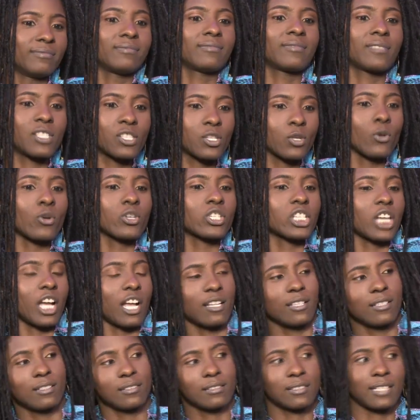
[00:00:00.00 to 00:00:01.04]

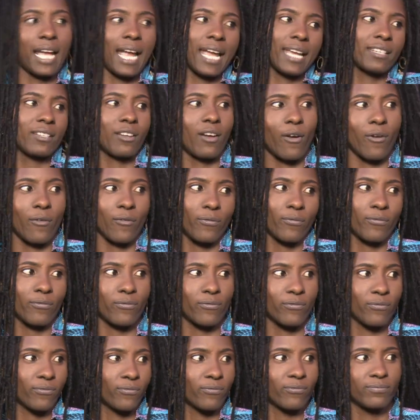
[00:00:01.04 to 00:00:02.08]
social kind of
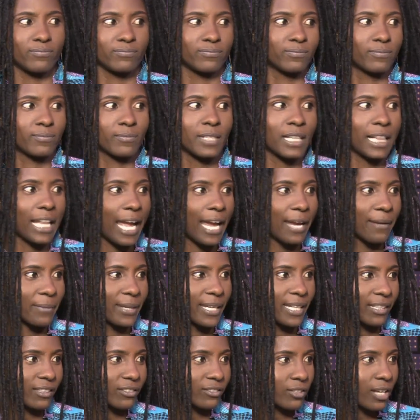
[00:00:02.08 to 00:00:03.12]
climbing